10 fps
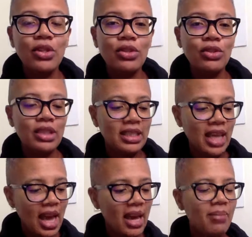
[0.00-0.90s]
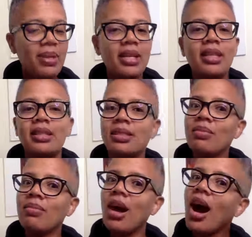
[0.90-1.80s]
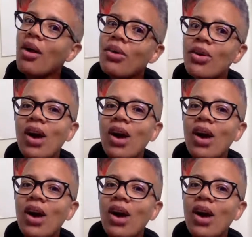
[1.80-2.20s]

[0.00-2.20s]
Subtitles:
to do today because tomorrow